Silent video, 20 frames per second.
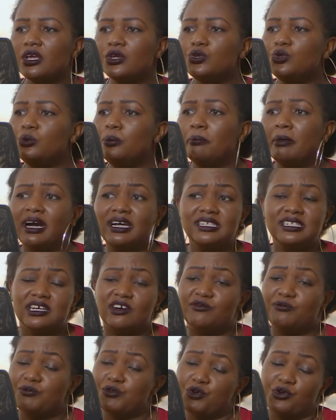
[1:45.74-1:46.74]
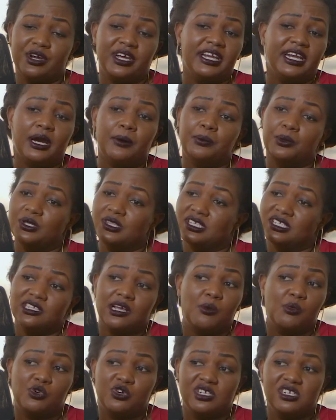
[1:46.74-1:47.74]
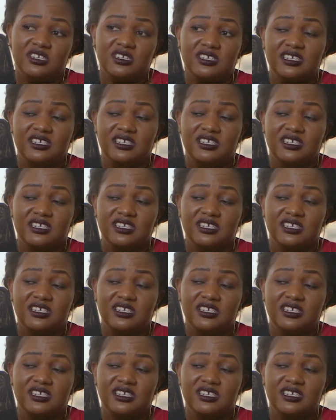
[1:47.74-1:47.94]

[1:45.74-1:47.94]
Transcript: you might have broken up with someone.